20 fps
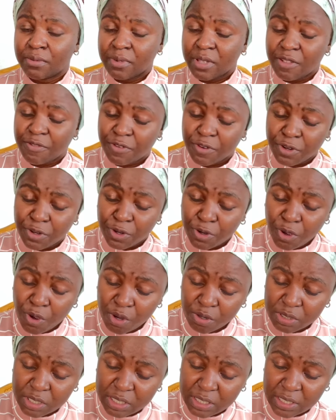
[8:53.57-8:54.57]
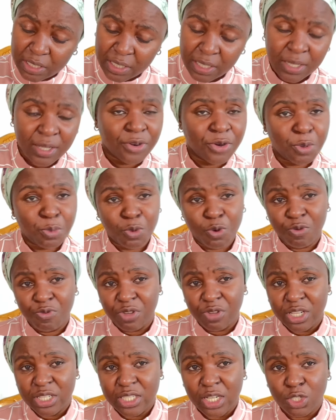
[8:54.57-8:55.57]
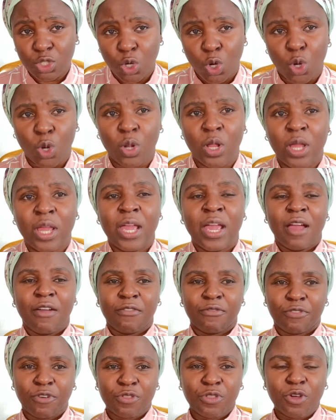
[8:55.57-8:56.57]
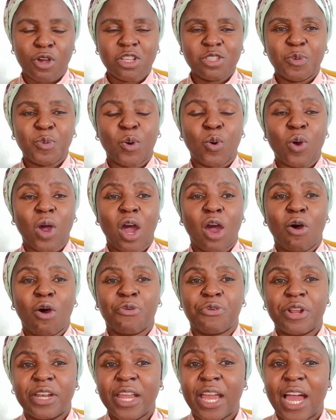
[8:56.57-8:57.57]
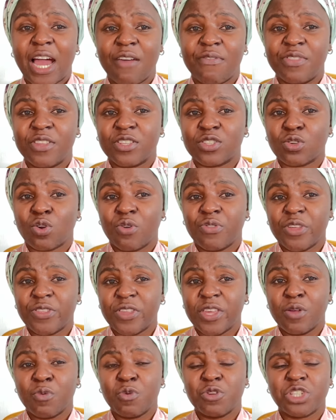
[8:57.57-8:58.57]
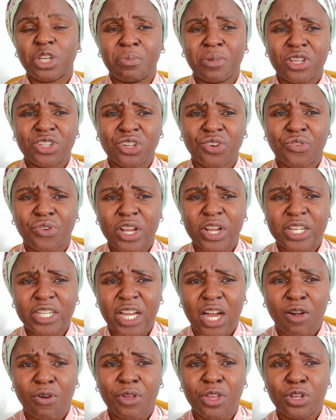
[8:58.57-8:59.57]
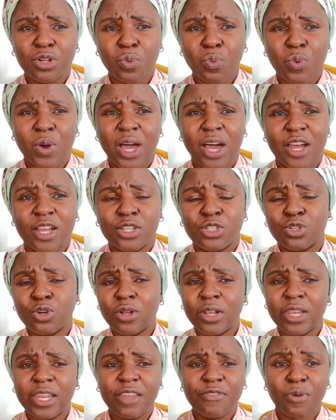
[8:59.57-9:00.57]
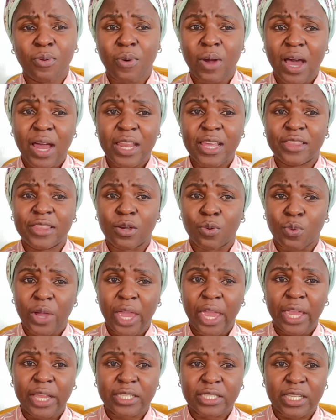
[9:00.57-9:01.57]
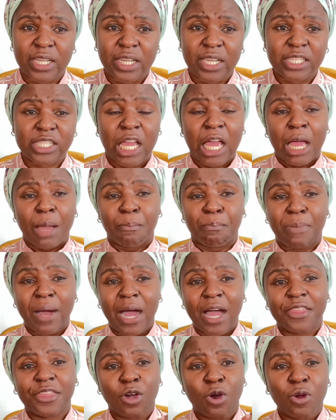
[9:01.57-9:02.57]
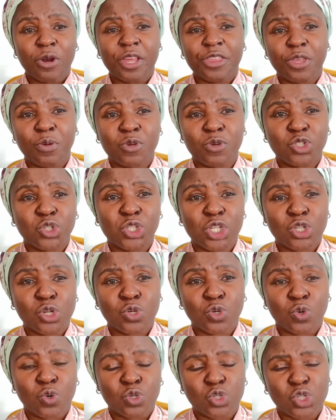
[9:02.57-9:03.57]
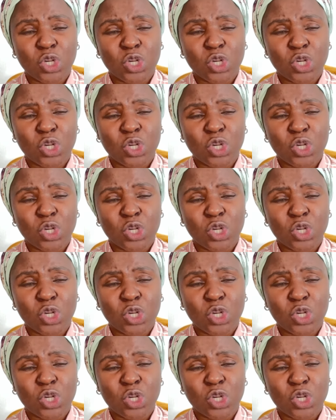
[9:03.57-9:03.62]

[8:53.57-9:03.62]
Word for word: if not remove it at all for those people who are already have this other thing which I mentioned right now in your wallet, don't leave your wallet the way it is. But the only thing which you need to do is